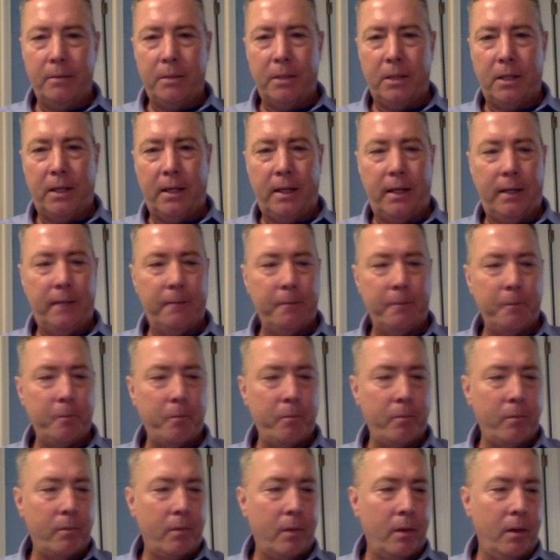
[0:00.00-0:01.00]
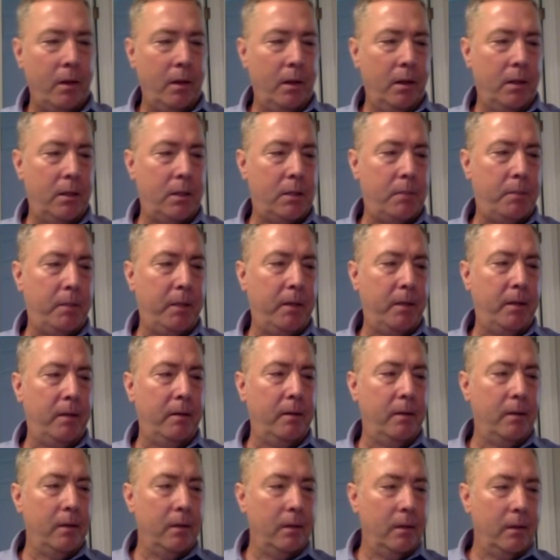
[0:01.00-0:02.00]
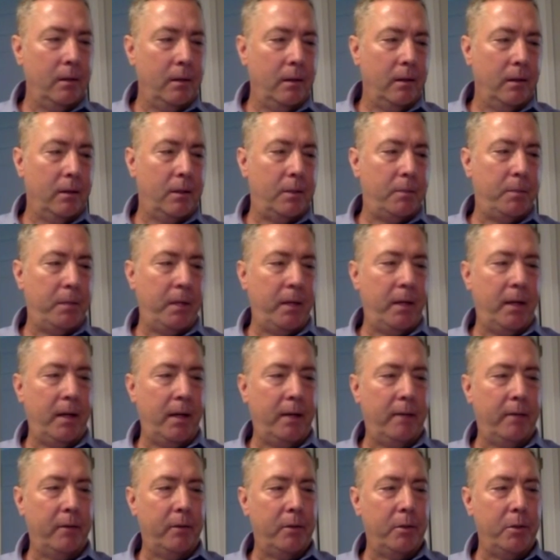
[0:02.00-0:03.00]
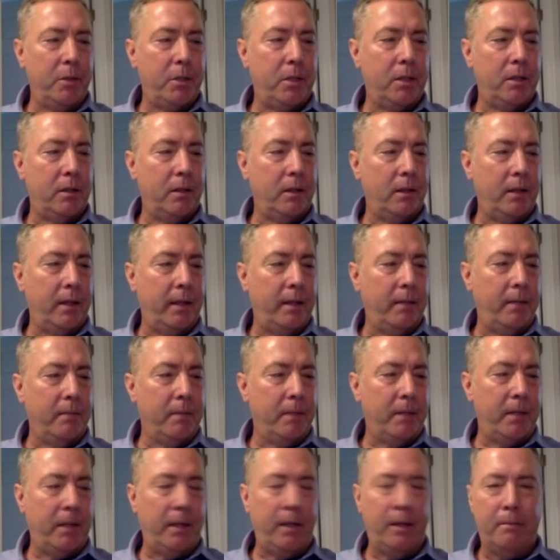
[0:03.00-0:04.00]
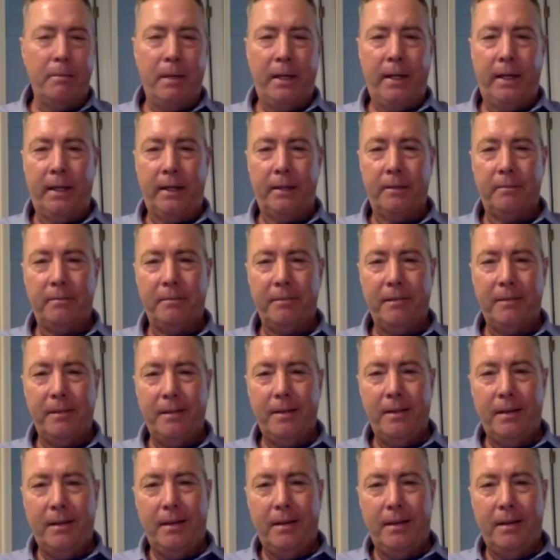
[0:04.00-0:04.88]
I am today, it's been it's been an evolution like monkey to man,